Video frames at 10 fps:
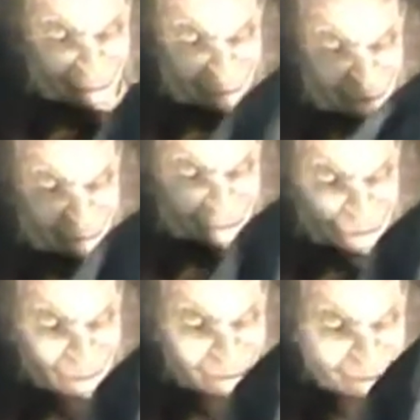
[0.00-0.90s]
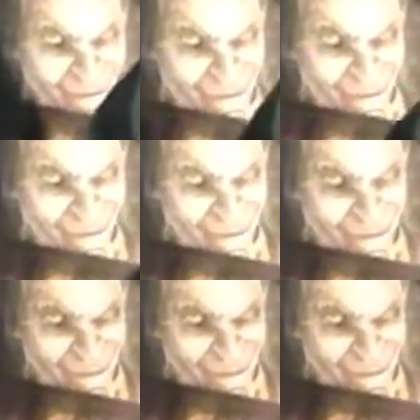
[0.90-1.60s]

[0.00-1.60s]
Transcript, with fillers: Just I don't have whole eyes, but I don't care.